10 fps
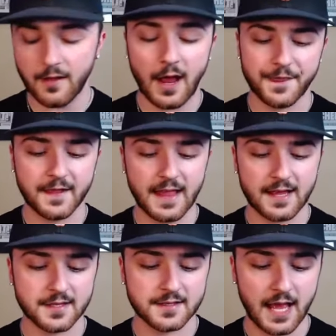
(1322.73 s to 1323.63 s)
think
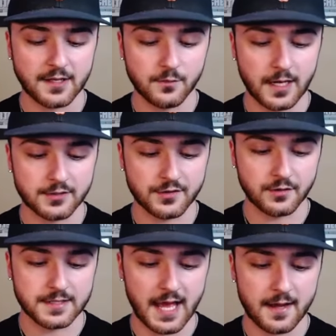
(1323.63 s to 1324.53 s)
that's exactly what I just
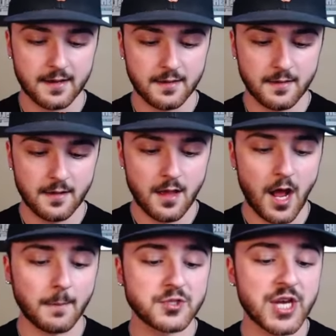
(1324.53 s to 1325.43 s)
looked at.
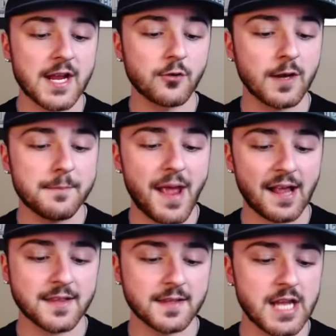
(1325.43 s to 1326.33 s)
Shane Green back
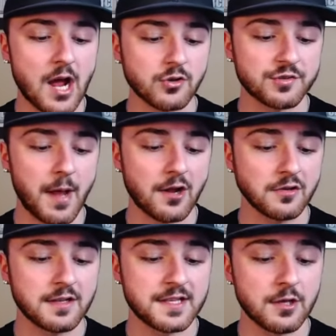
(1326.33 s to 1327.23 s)
to the Dodgers minor
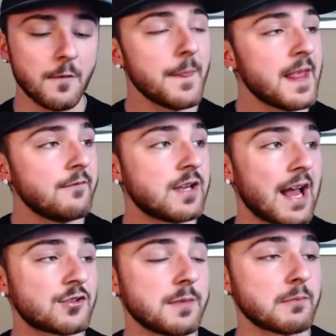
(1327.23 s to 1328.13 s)
league deal. If you
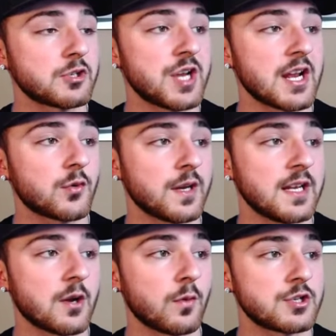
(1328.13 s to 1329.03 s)
guys remember, Shane
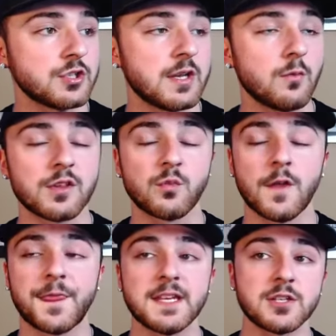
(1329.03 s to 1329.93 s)
Green originally was
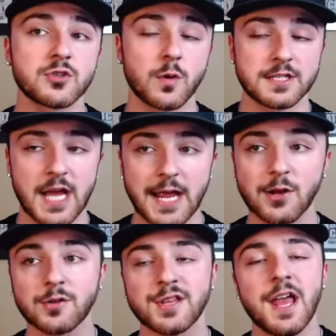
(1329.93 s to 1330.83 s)
with the Detroit
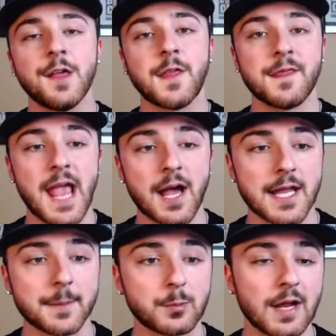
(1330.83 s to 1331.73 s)
Tigers. Then the
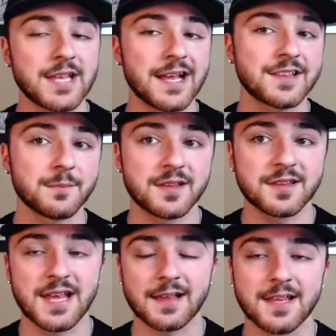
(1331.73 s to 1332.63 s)
Atlanta Braves had some
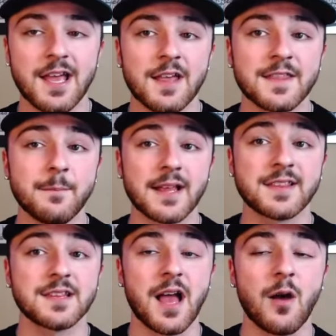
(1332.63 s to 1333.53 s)
success. The
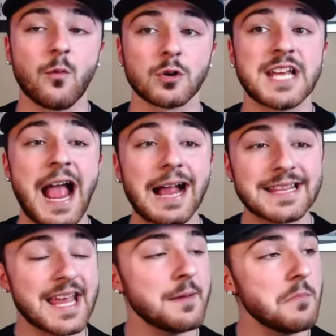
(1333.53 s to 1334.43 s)
Mets were tagged
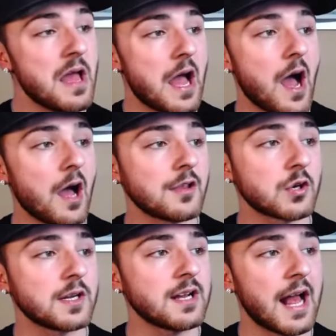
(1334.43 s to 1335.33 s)
to him
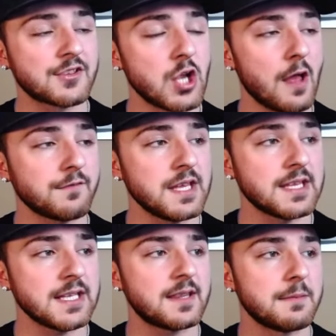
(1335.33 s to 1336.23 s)
during last
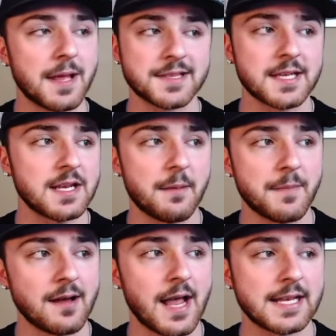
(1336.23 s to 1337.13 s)
offseason. The Mets ended up
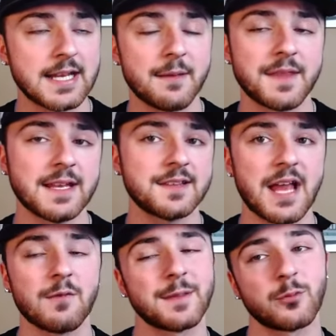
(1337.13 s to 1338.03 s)
not landing him. Then he
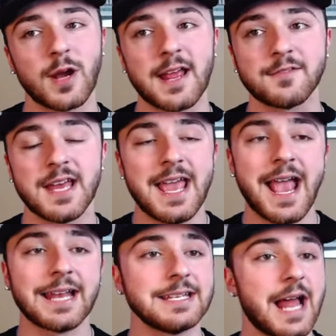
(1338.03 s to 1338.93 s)
signed with the Braves
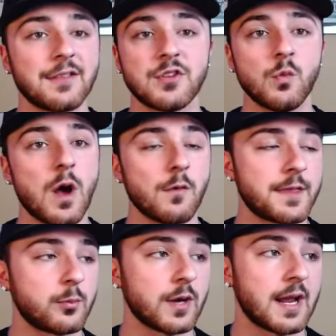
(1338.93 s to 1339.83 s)
and did not do well with the
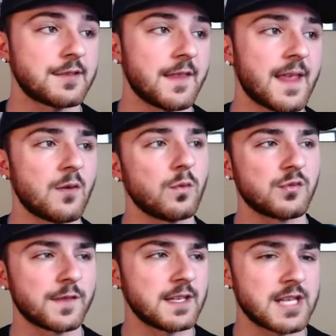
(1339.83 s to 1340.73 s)
Braves. And then was
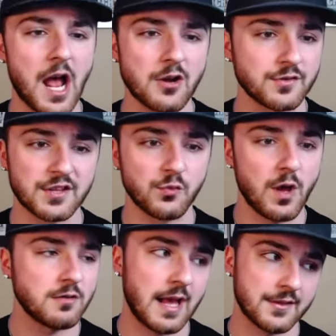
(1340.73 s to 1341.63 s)
with the Dodgers as
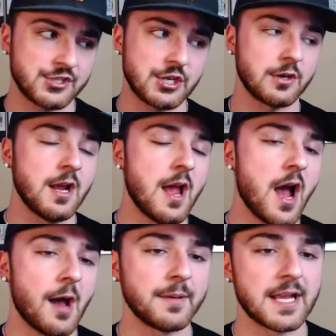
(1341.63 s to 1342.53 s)
well last year.
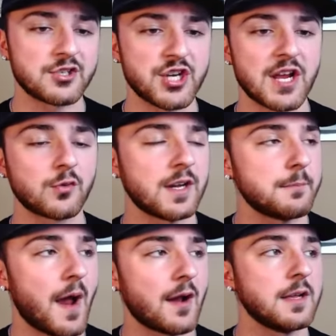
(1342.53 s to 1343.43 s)
But yeah, Shane Green
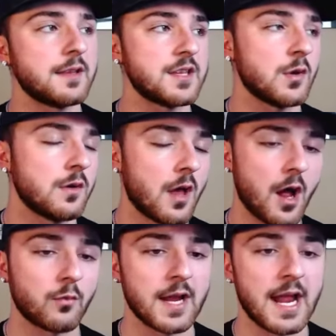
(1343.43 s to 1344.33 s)
minor league deal,
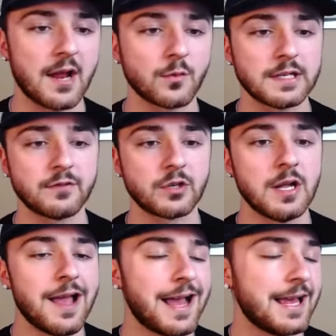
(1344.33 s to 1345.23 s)
right-hand reliever,
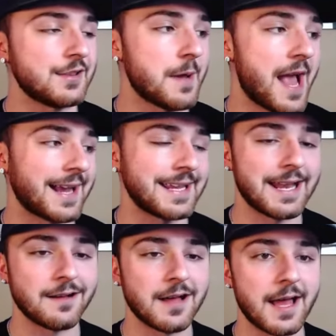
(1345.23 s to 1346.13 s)
is back in
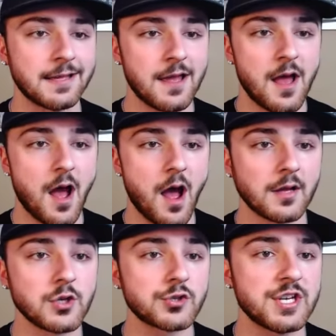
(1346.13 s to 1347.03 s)
LA.
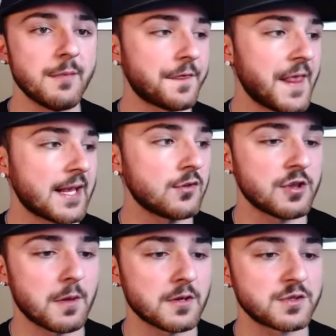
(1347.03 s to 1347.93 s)
Yoshima, thank you so
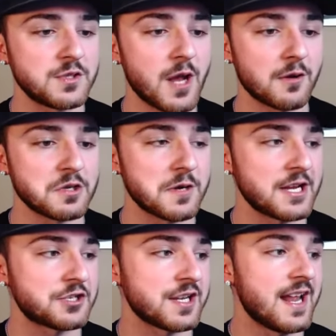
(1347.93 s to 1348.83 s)
much for your $2
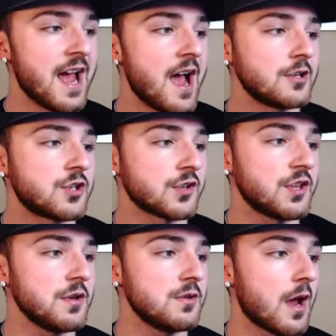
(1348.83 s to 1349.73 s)
donation. Just so
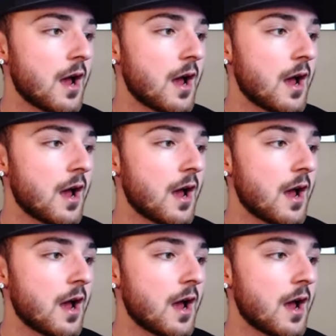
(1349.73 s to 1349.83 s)
you